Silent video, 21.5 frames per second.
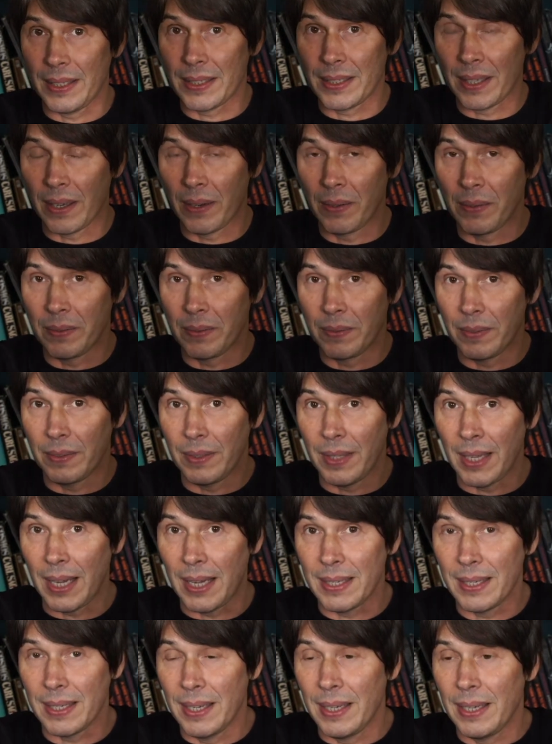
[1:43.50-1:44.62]
So
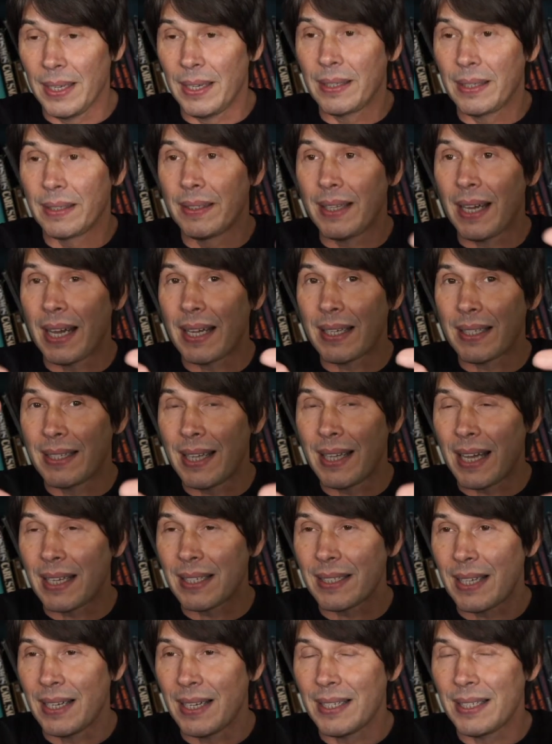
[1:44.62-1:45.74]

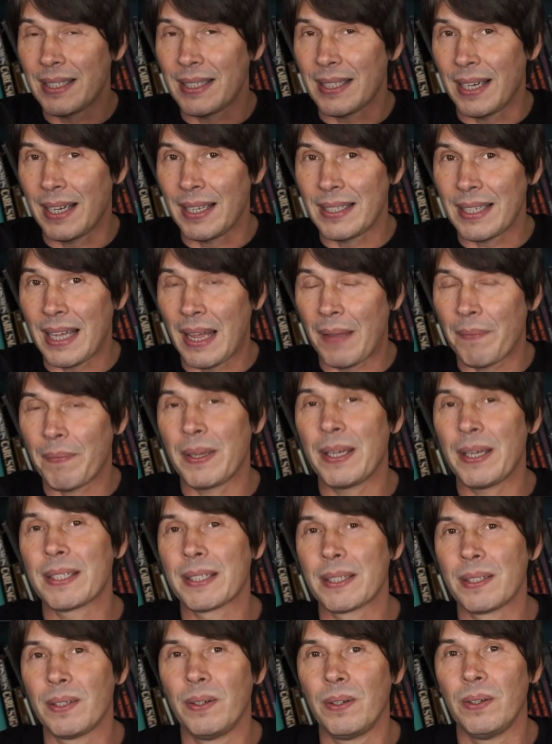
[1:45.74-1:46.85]
that's Einstein's
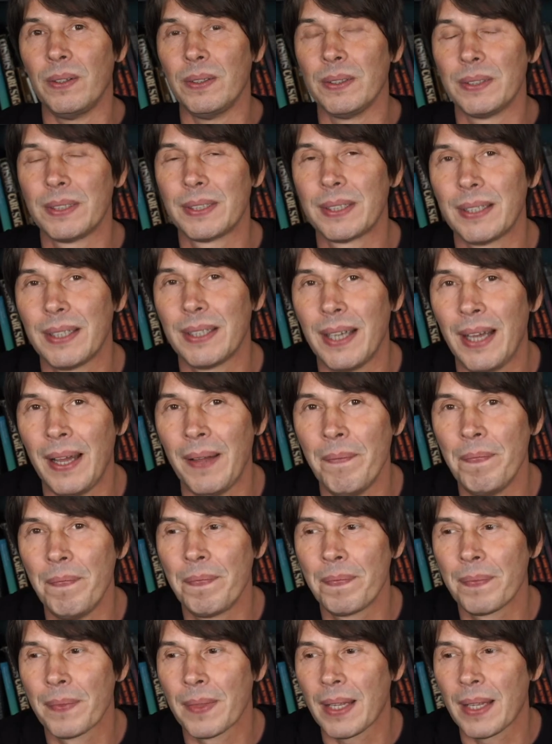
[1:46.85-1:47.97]
happiest thought.
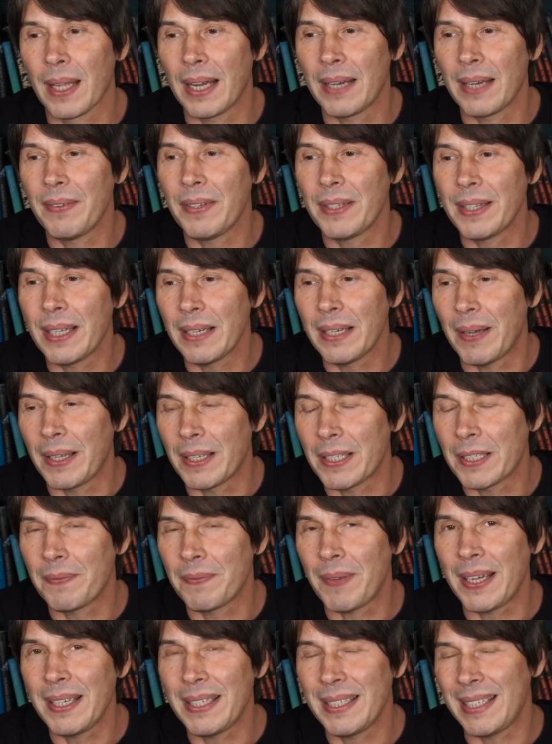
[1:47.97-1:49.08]
And if you think about the
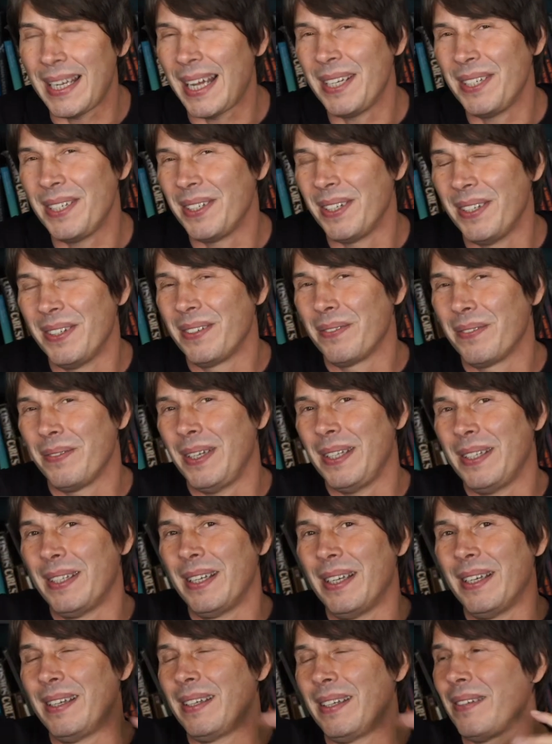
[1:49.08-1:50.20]
space station
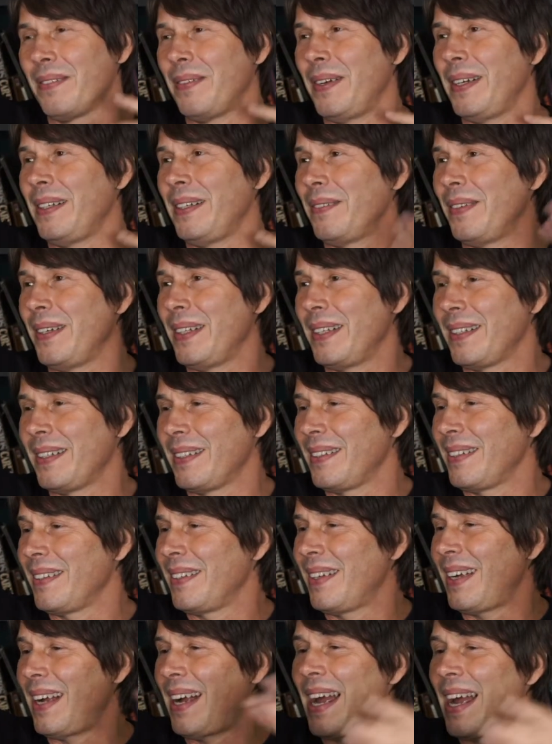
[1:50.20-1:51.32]
with
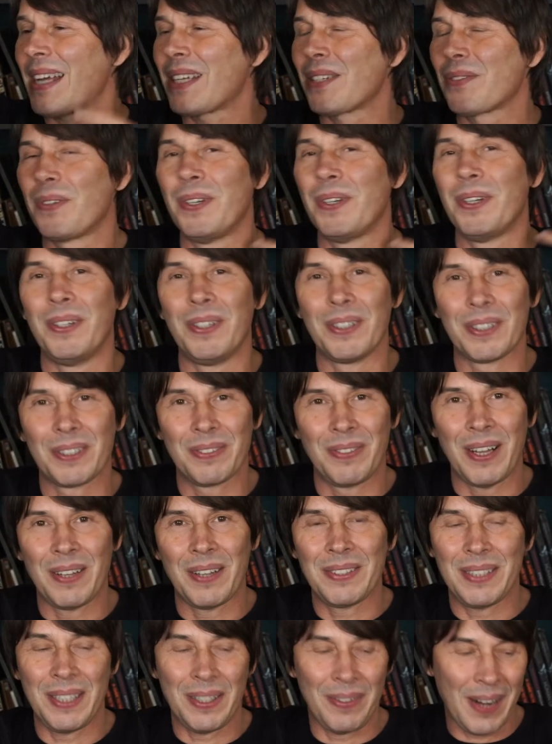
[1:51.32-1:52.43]
astronauts
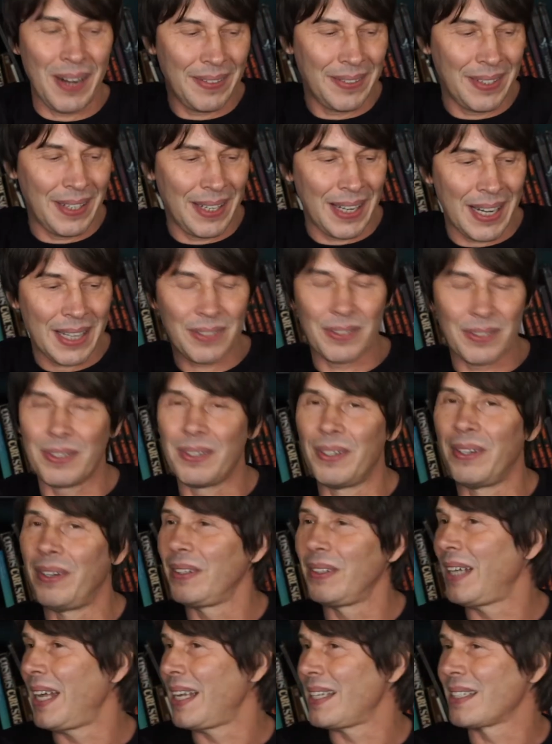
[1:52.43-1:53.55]
floating around and an
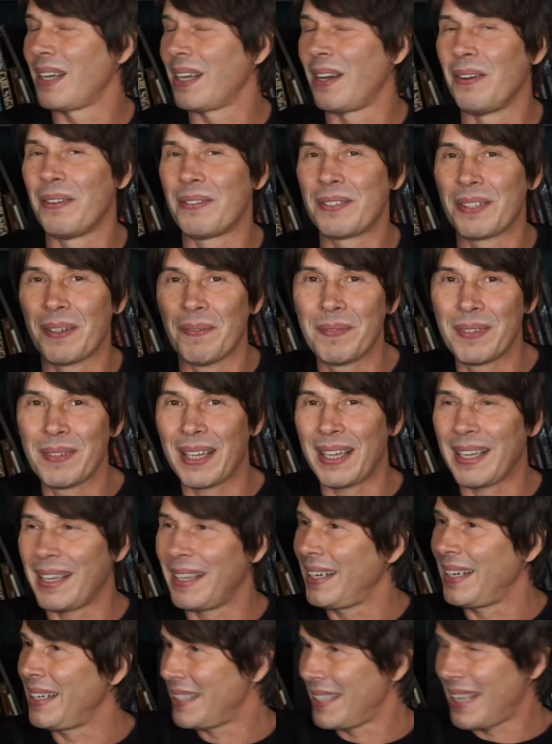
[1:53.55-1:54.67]
astronaut lets go of
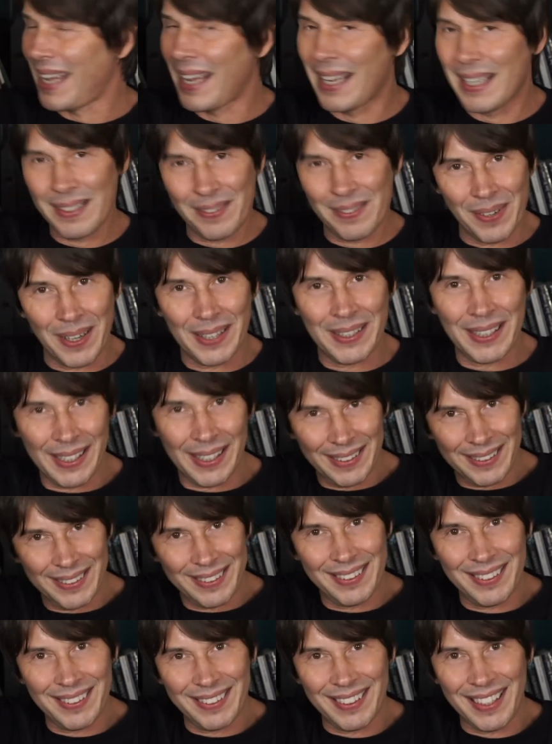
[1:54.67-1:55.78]
something and it stays where they
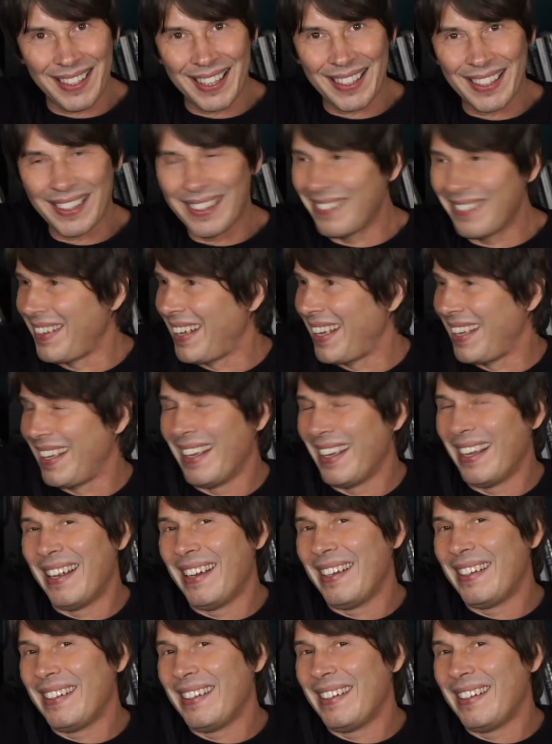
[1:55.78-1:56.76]
let go of it,